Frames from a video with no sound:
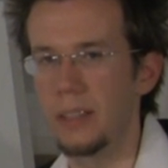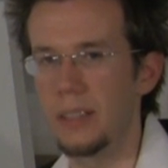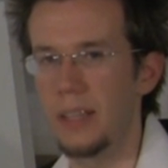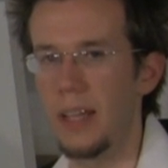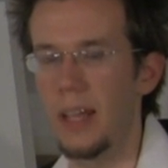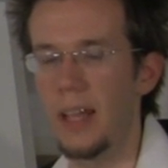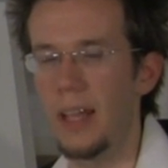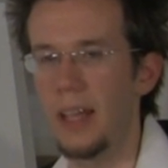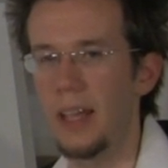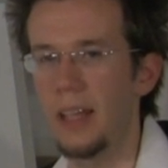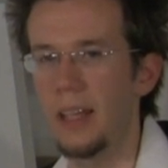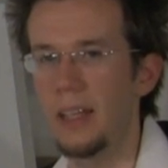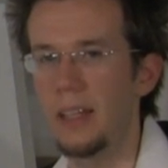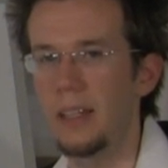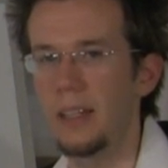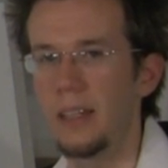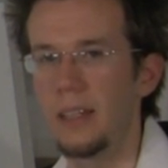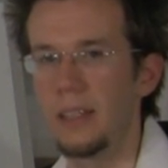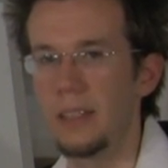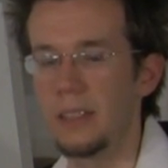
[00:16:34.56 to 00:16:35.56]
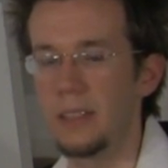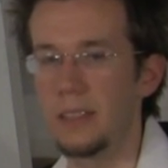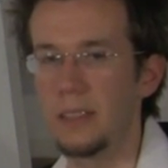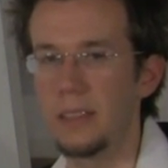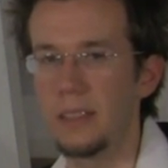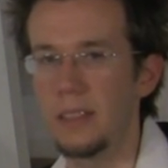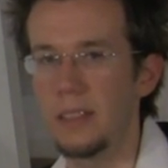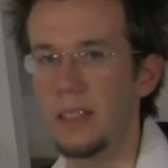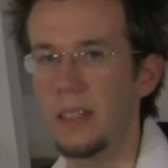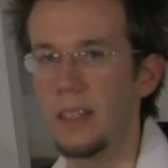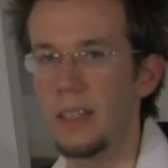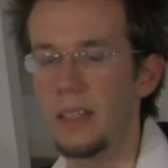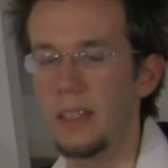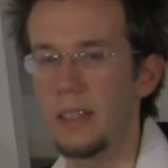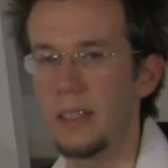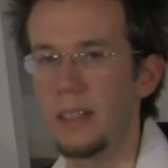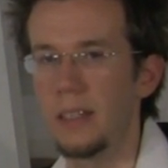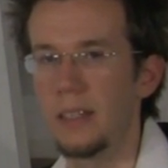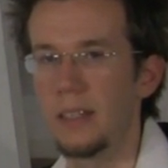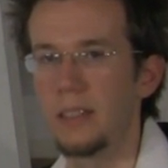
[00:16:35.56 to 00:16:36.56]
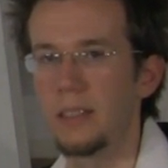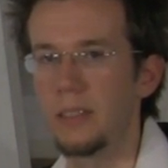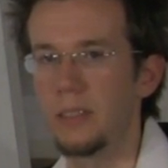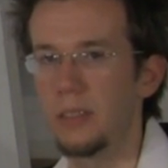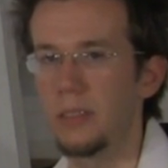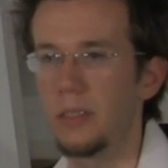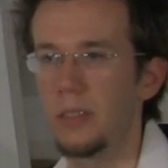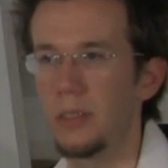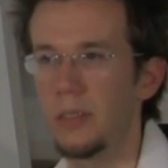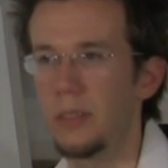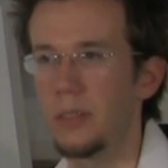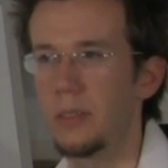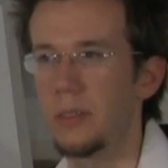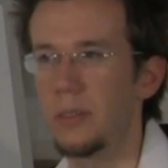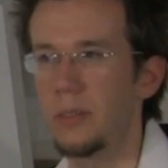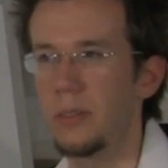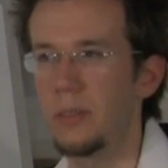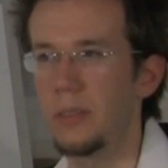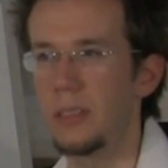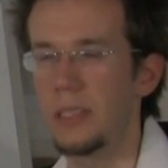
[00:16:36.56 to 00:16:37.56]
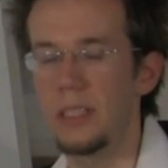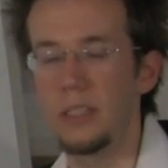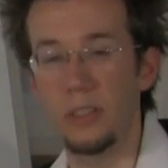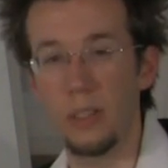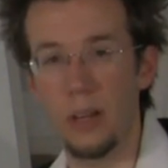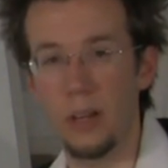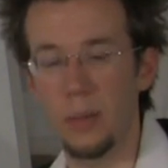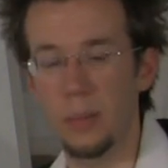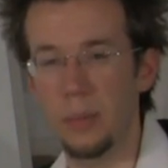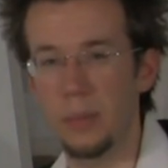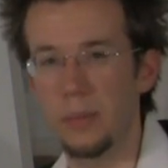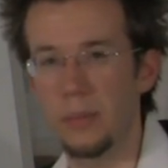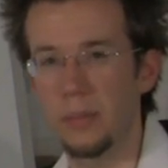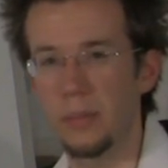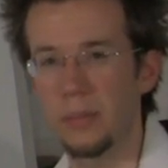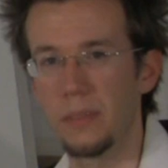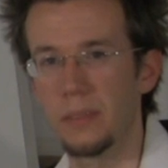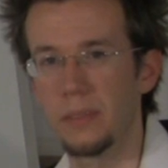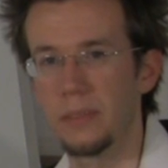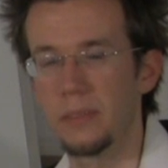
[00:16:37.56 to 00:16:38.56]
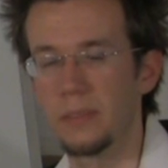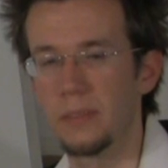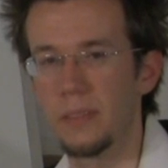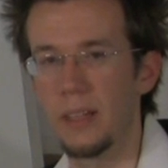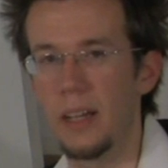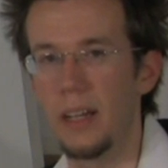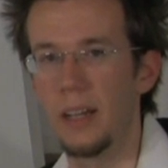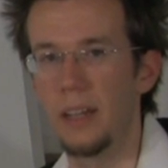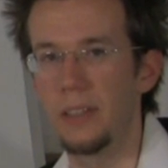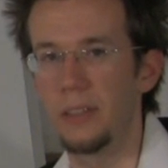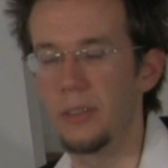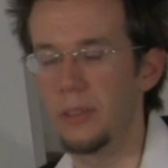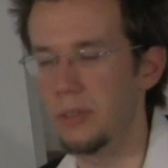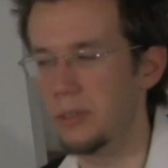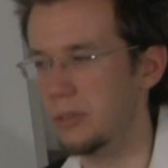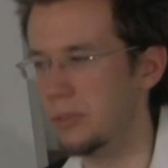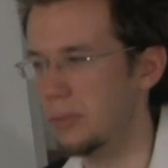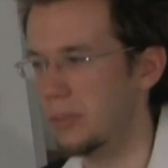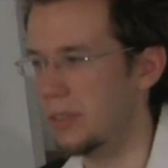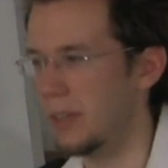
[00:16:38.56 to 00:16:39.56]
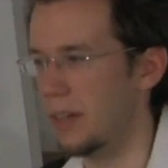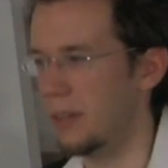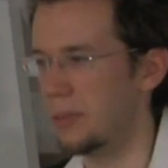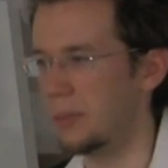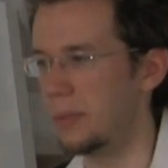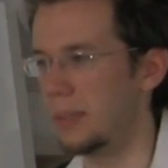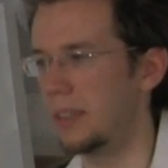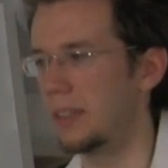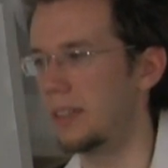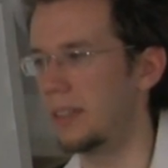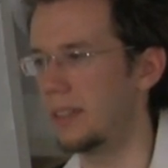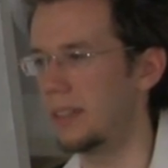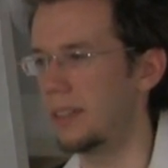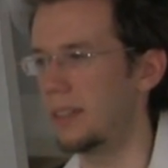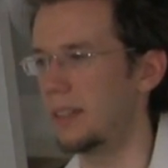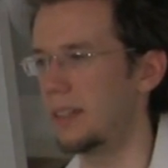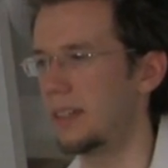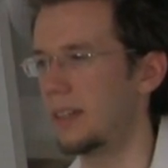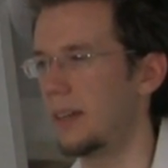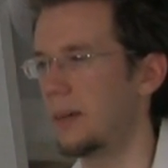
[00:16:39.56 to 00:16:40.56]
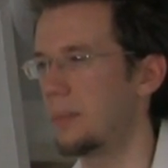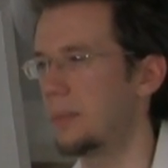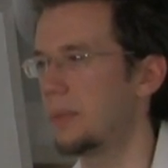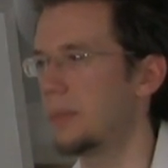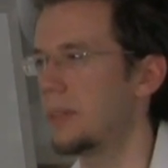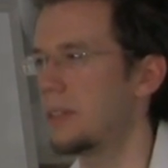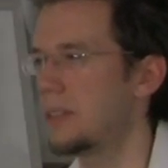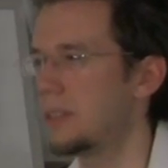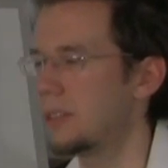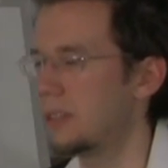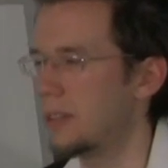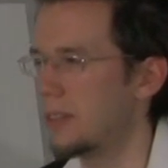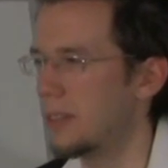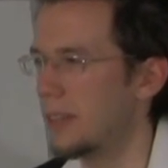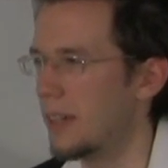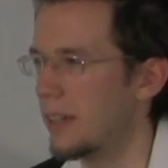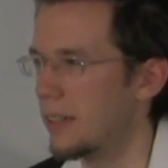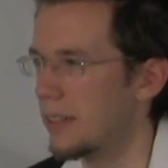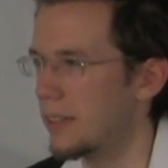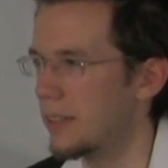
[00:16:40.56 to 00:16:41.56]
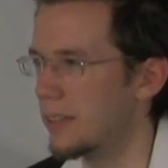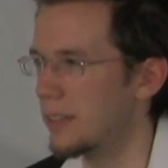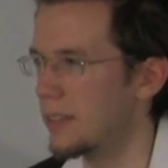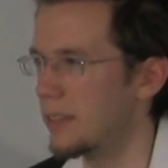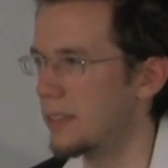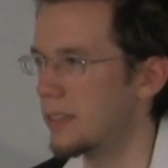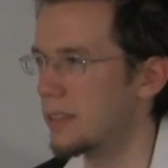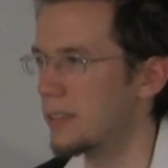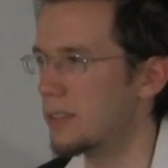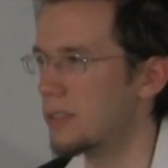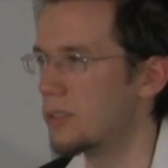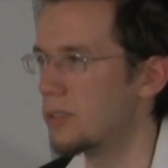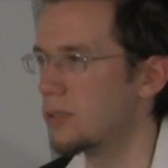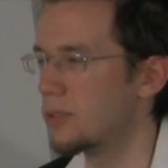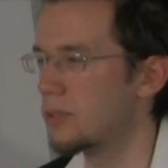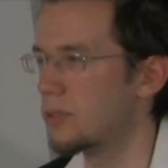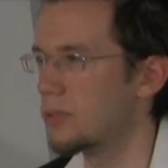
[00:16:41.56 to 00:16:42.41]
to A to C to D sharp. And that would be, I'm pretty sure that is